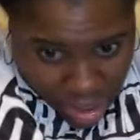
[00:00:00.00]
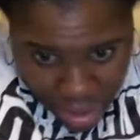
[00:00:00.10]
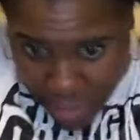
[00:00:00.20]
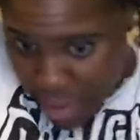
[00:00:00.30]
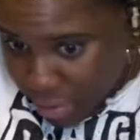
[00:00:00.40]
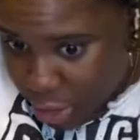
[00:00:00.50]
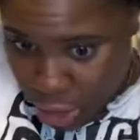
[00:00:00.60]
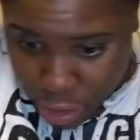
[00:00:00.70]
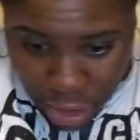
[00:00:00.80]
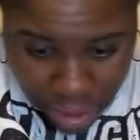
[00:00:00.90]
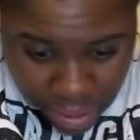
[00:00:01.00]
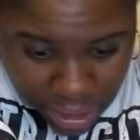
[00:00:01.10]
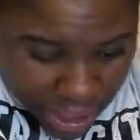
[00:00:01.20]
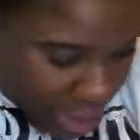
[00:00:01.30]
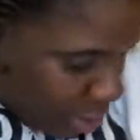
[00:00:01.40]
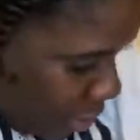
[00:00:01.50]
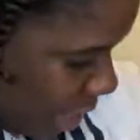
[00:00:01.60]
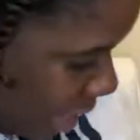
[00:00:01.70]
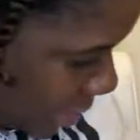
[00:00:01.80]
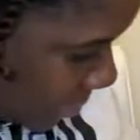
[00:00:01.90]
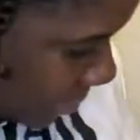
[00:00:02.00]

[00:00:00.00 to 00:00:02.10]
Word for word: I'm gonna clip this out the way.